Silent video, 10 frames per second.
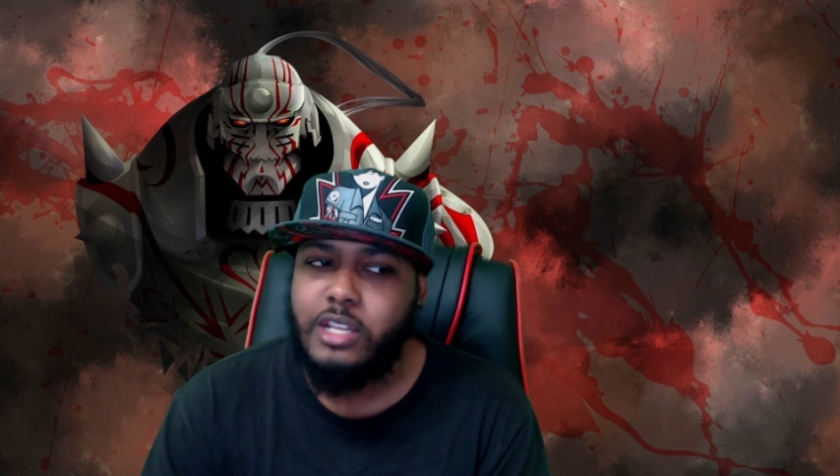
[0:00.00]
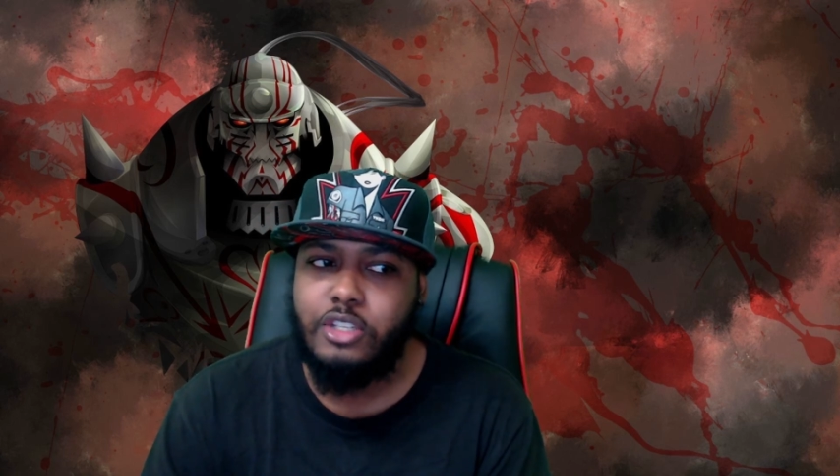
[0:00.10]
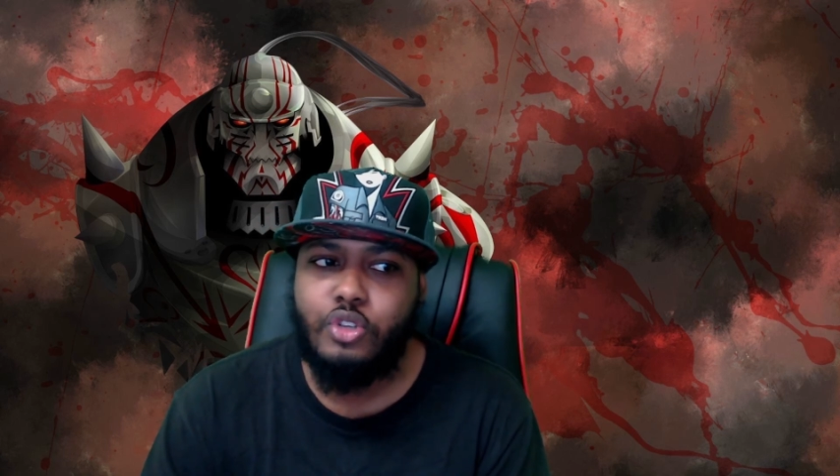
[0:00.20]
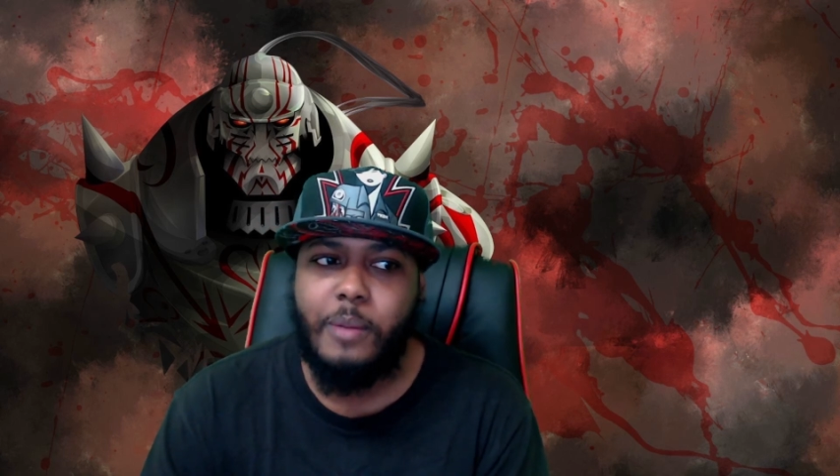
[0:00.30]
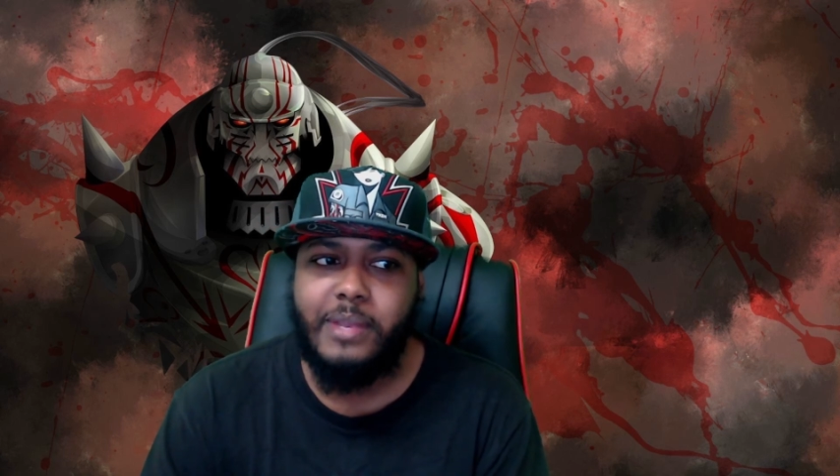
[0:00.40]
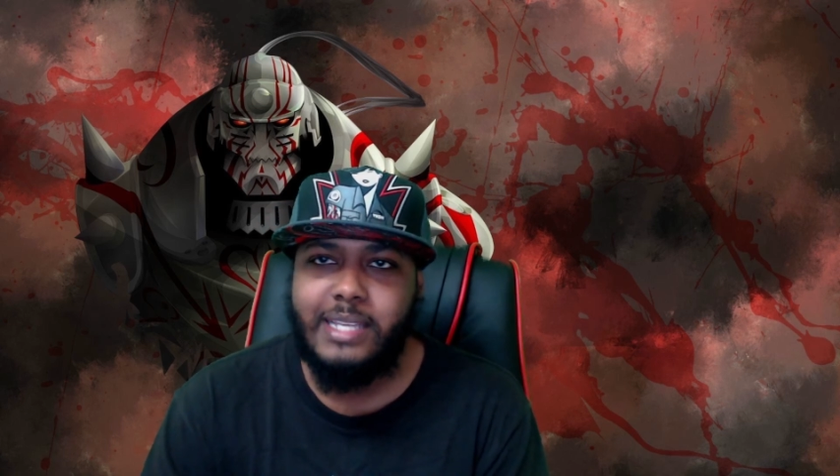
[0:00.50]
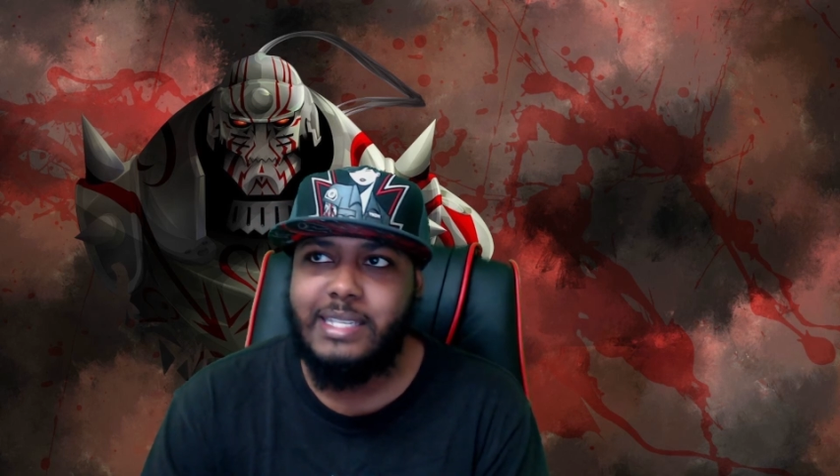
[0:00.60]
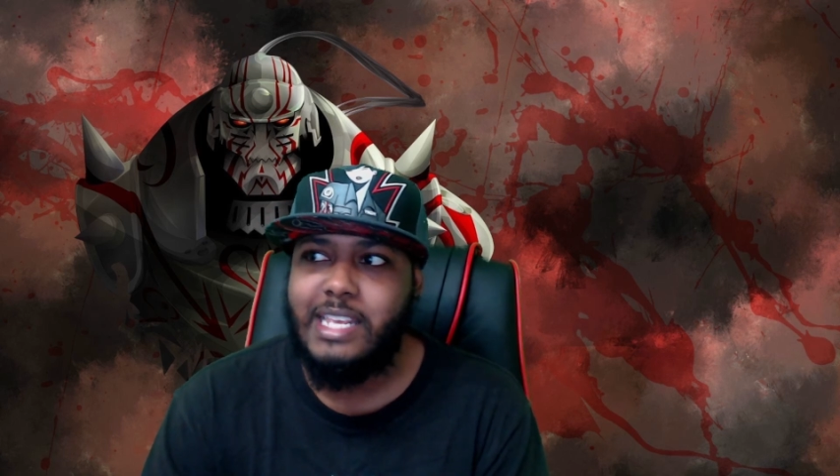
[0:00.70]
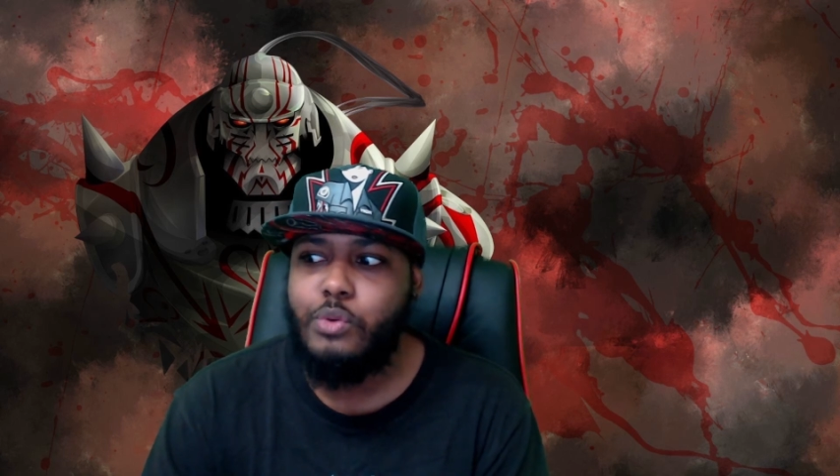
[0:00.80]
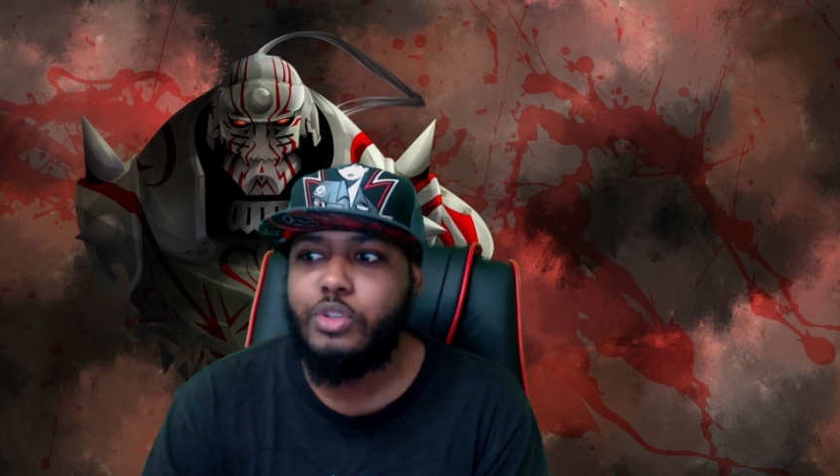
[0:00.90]
So I'm guessing
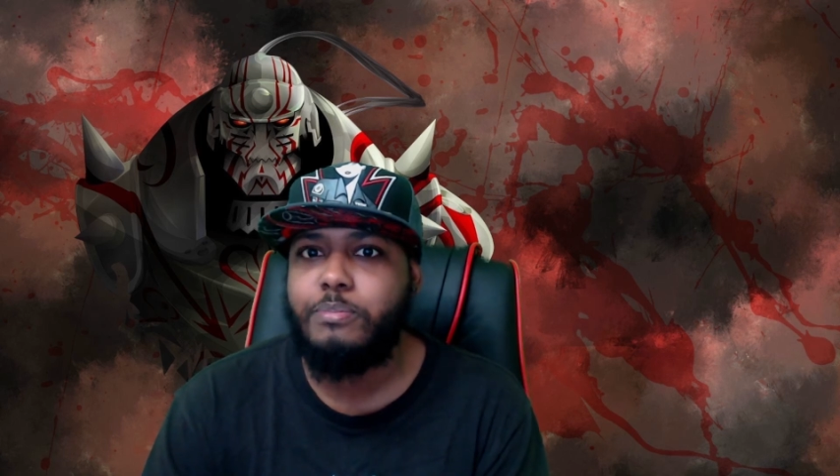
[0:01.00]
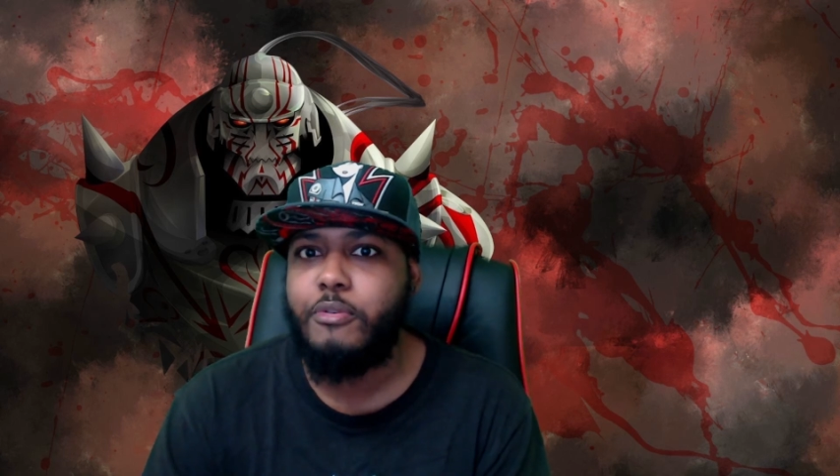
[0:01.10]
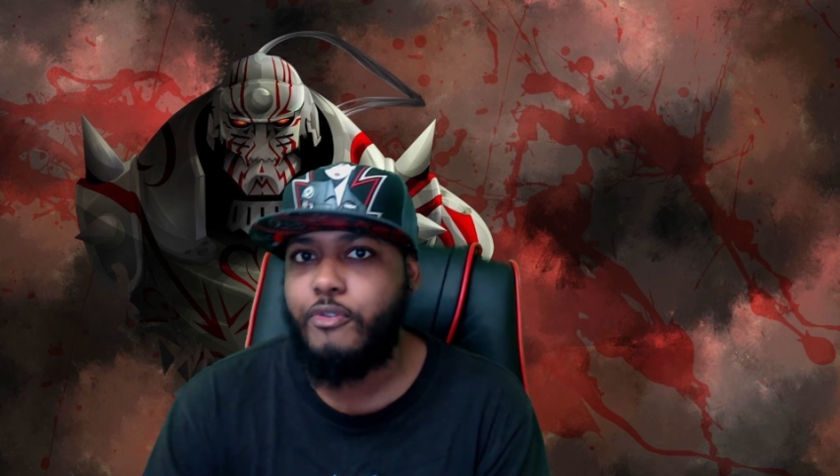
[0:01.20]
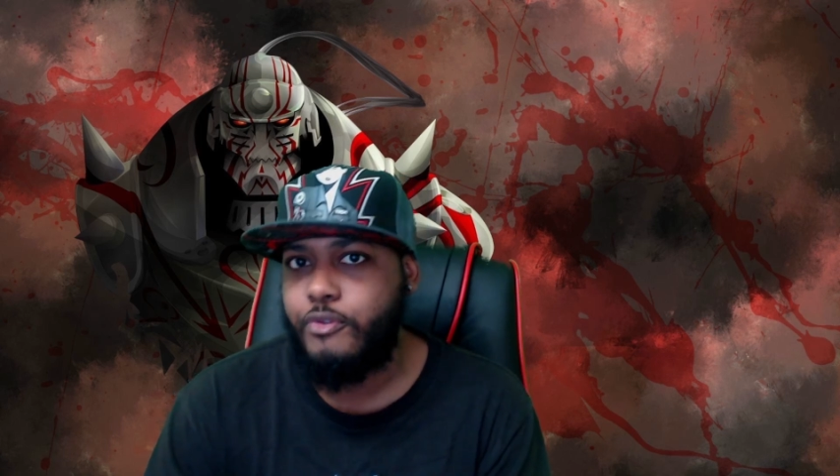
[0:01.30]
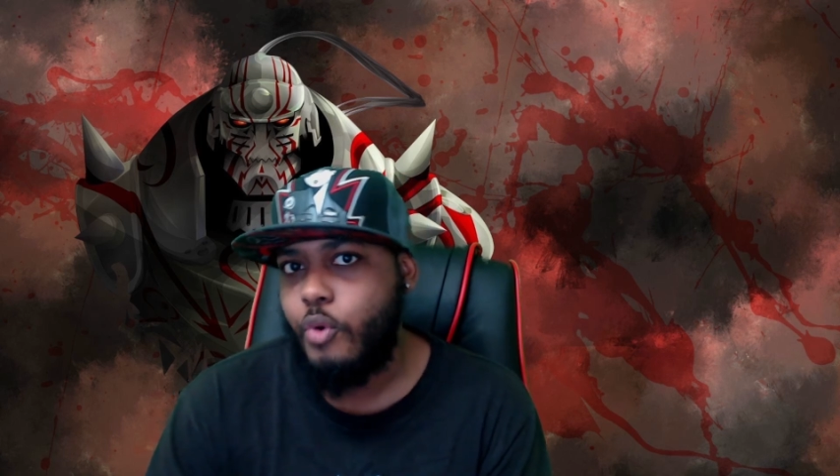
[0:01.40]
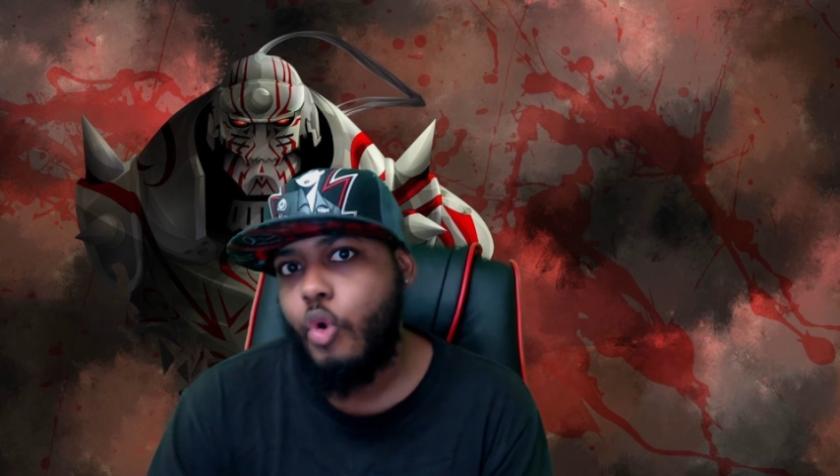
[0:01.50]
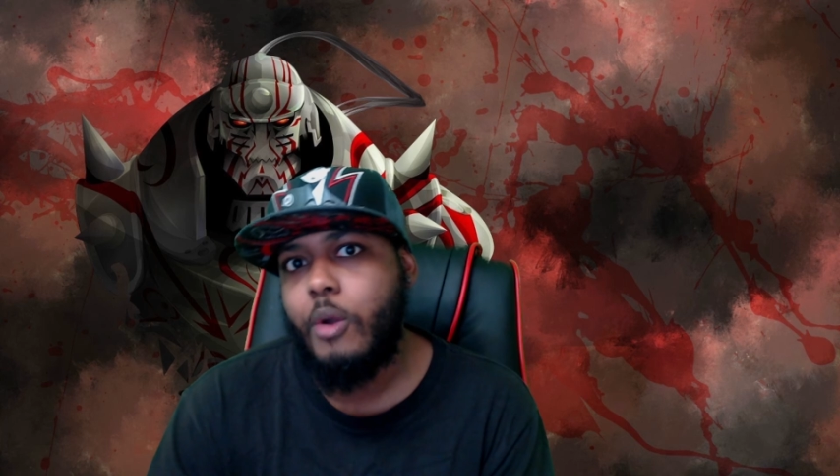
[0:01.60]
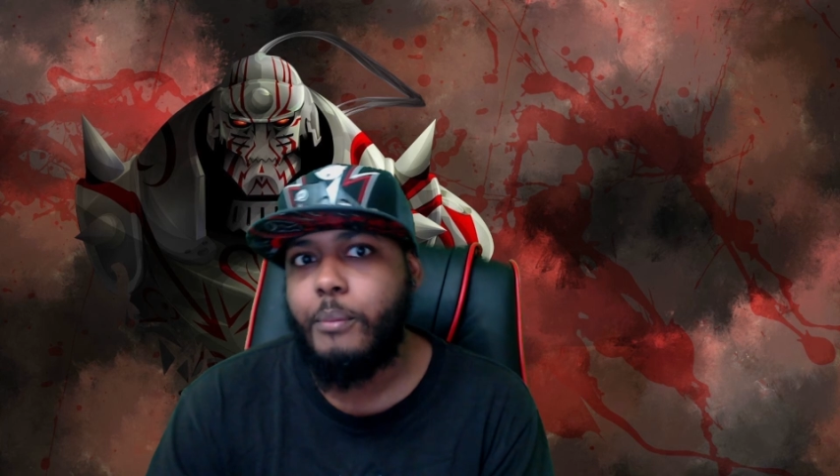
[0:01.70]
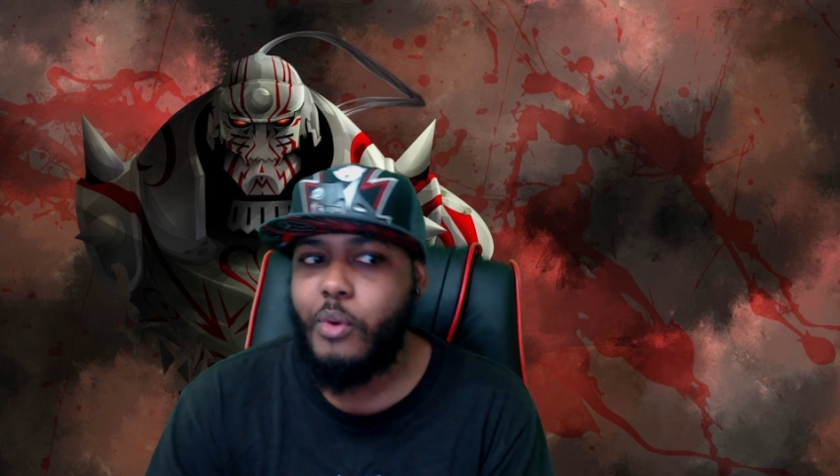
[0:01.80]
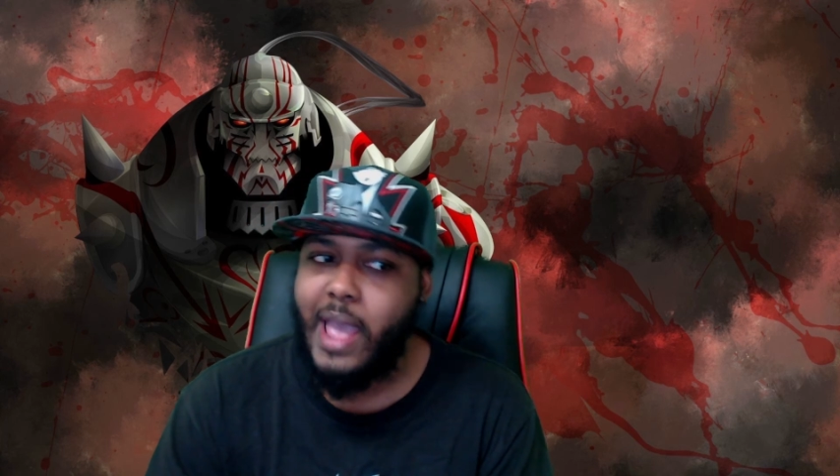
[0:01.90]
he was before
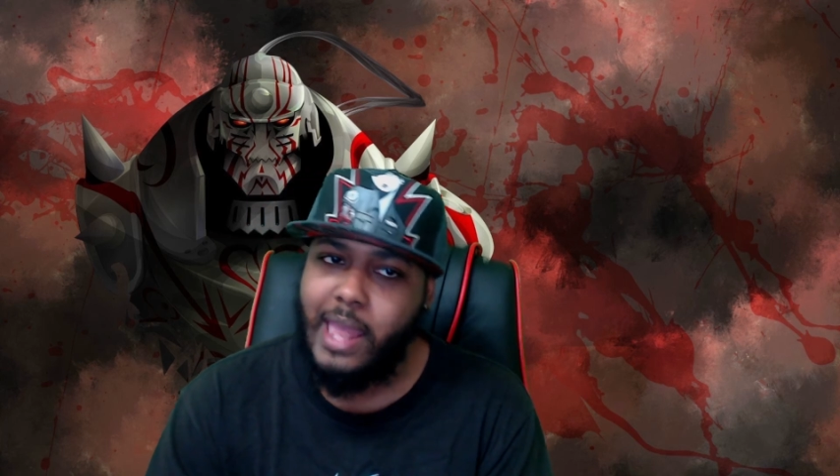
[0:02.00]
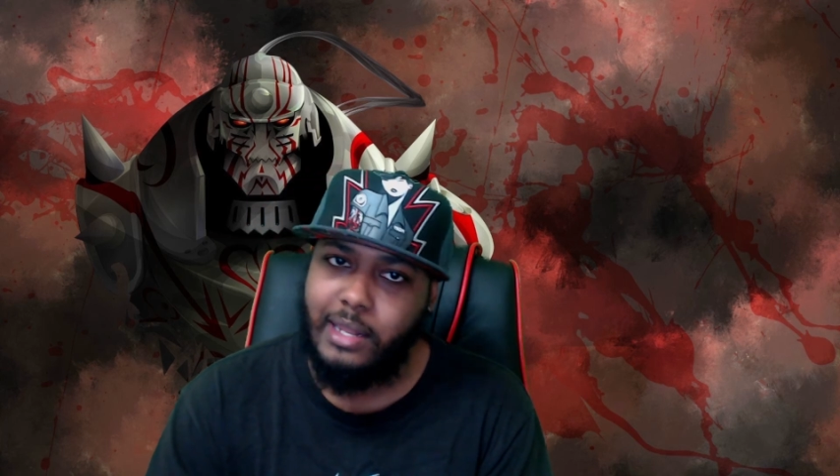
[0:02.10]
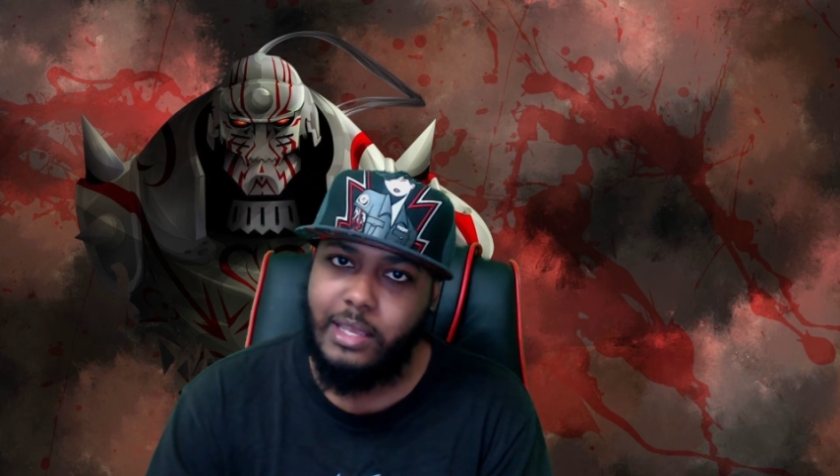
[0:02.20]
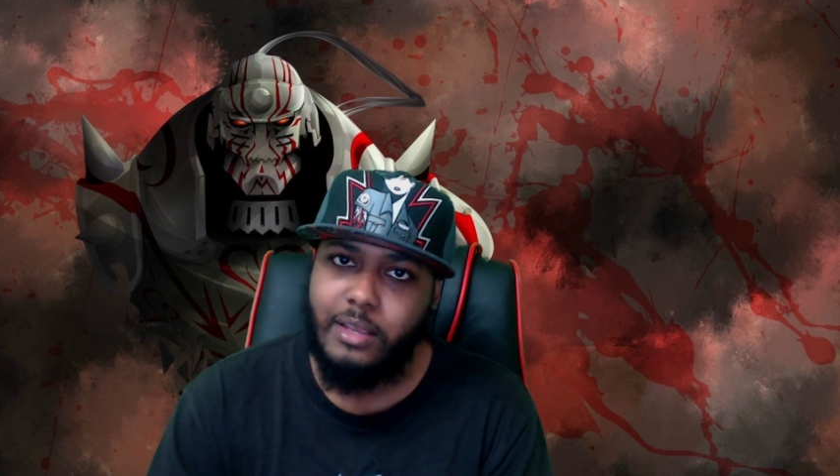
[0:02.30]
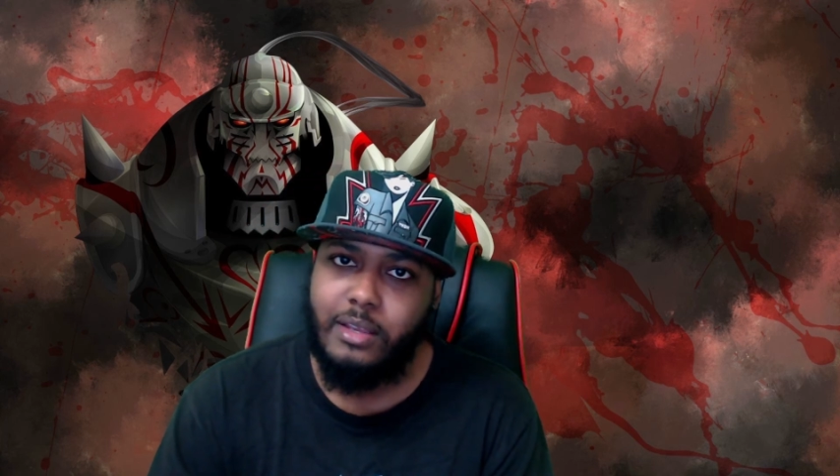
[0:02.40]
Bradley.